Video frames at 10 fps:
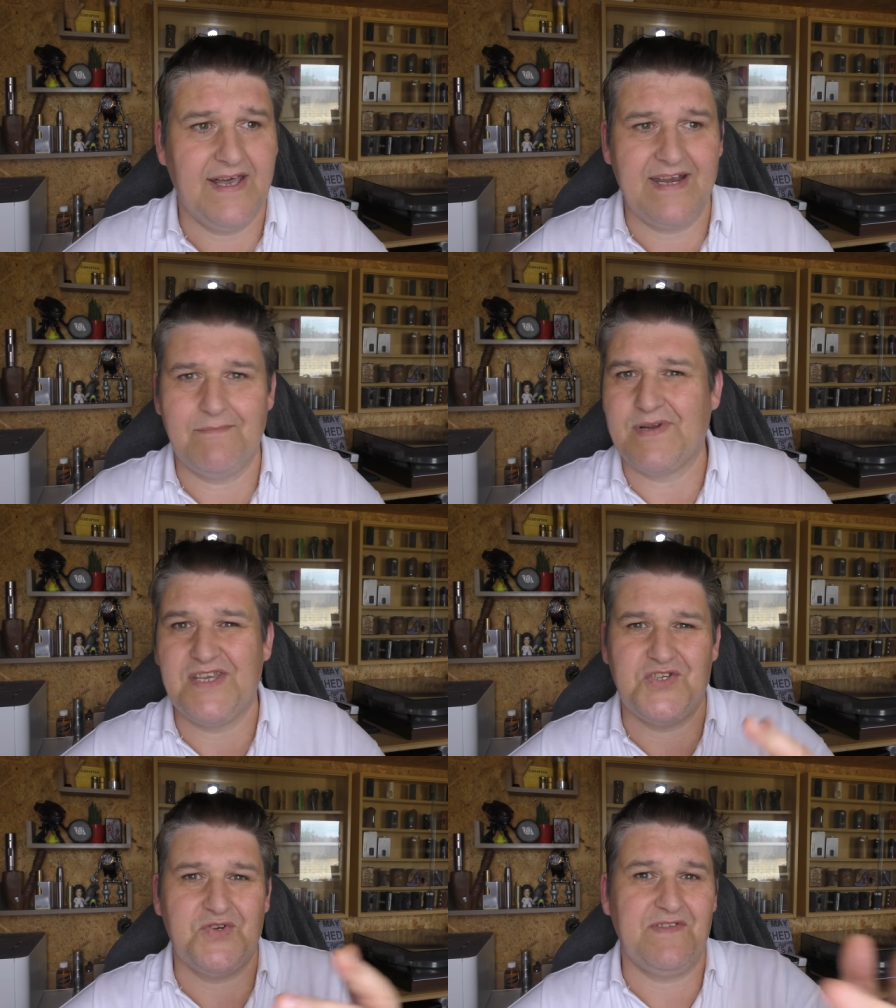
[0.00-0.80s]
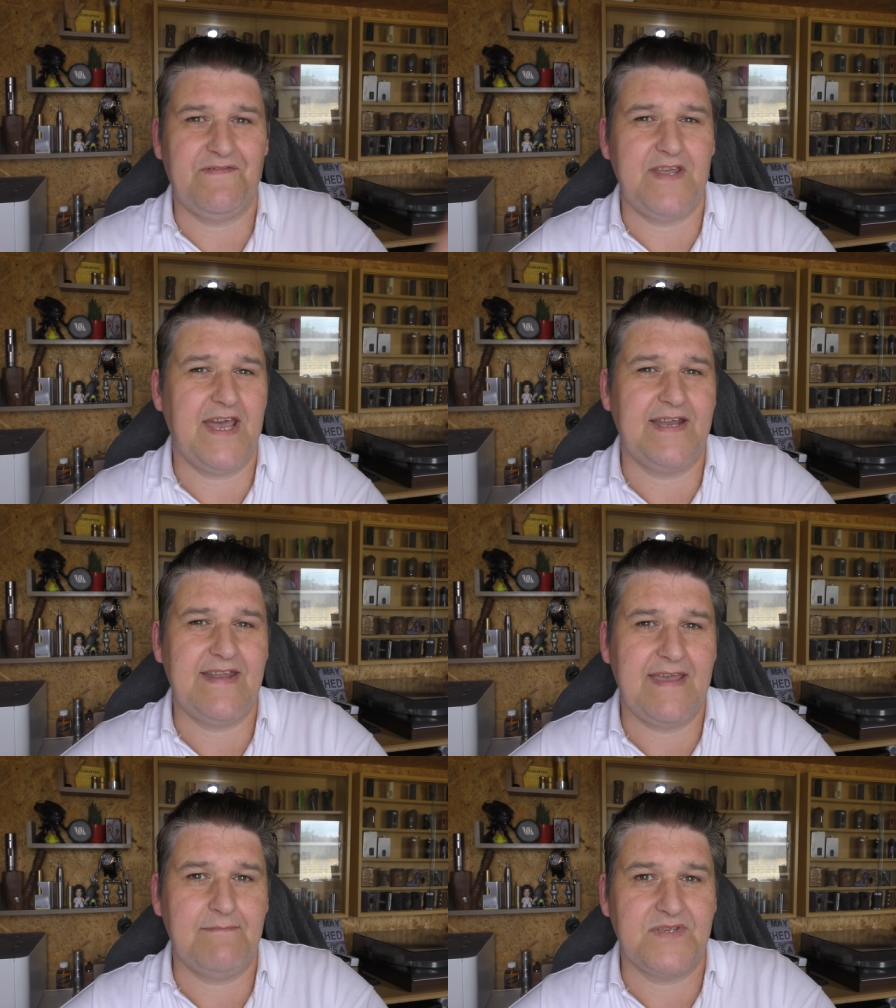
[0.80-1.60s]
And I'm pretty sure the freehand
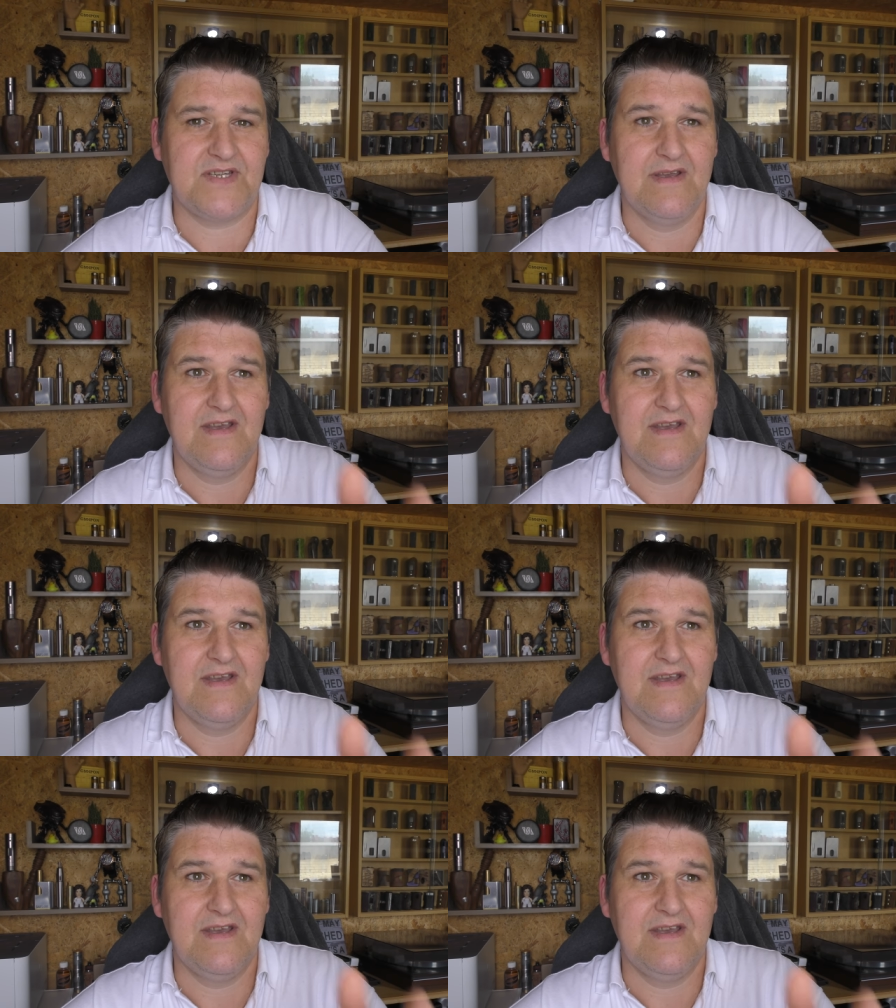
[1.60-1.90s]
M's,